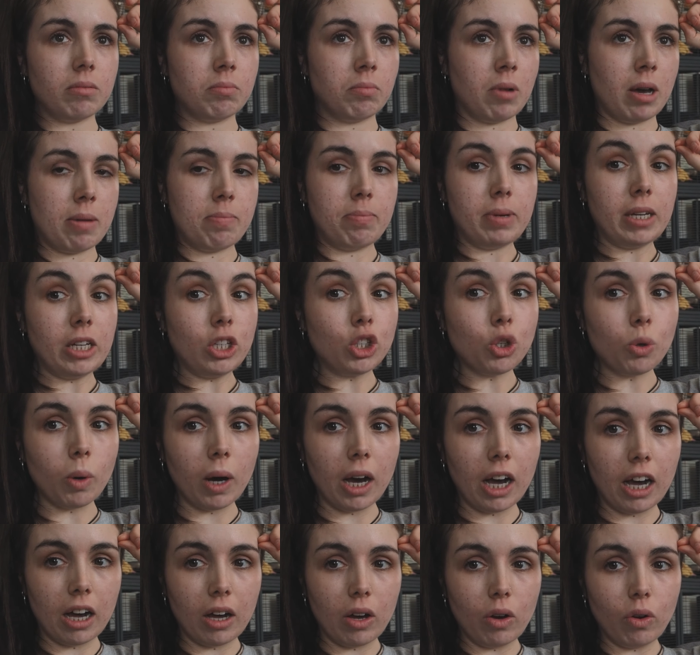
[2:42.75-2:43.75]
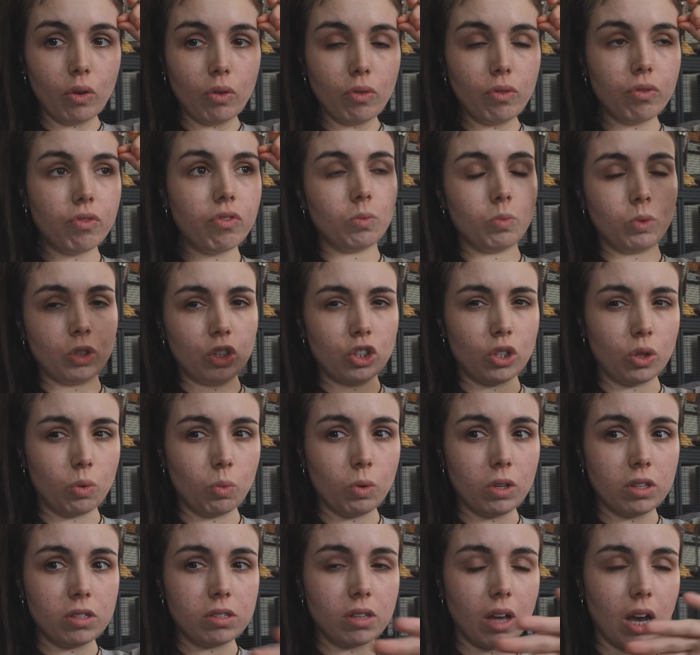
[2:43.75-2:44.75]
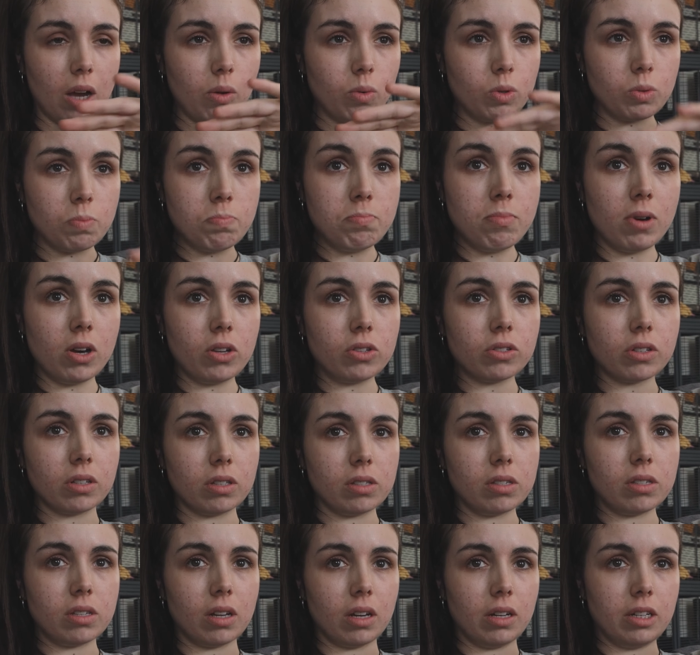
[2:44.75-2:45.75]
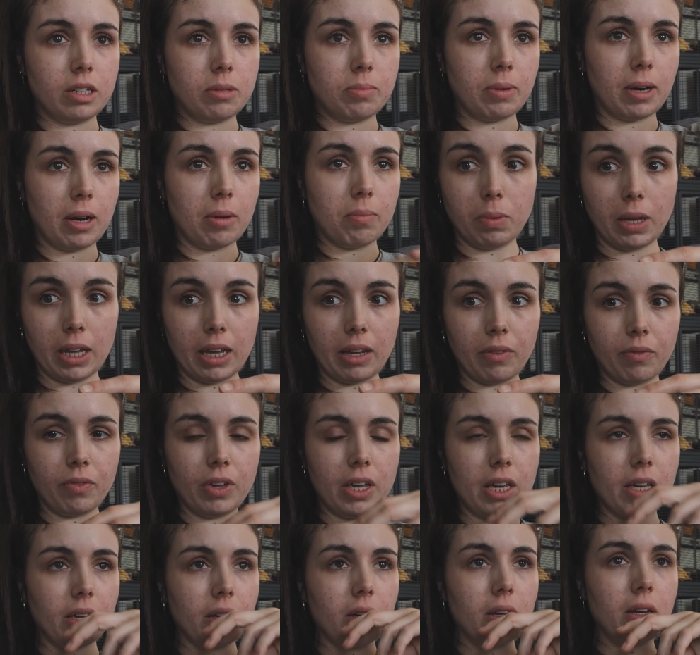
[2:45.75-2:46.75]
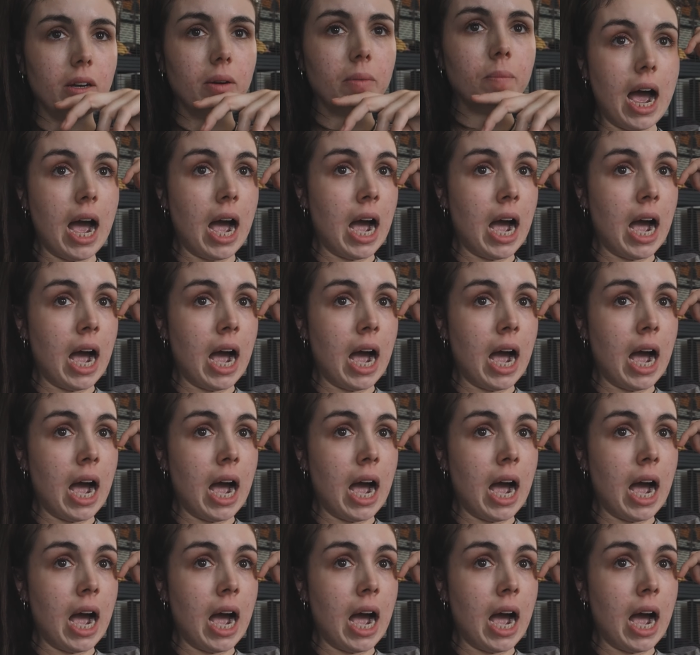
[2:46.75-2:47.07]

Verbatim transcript: my B12, which are the ones that I was most concerned about being vegan.